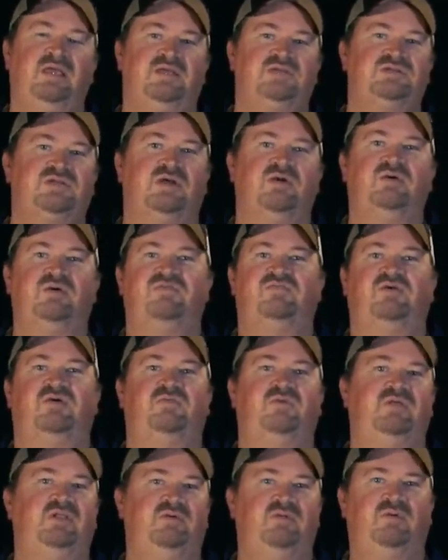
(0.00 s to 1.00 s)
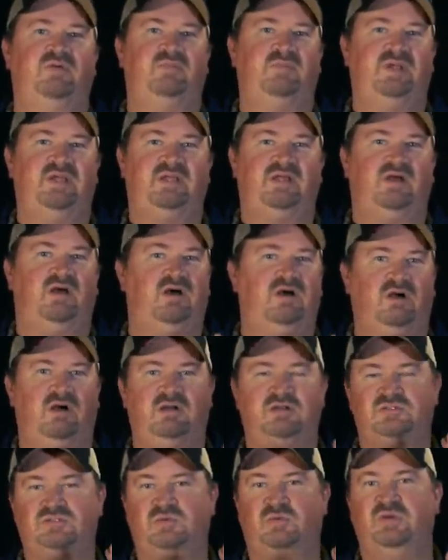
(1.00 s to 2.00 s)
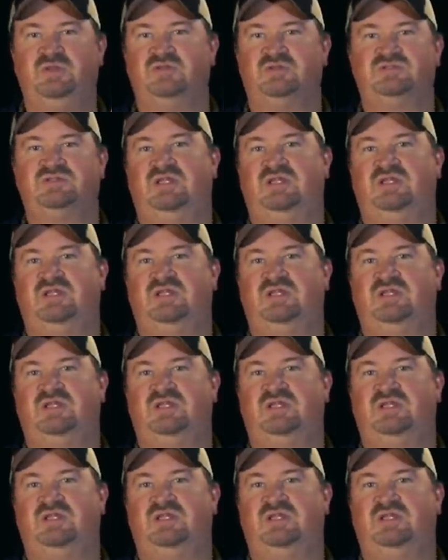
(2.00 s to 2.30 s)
So if I really want to make a hard squeal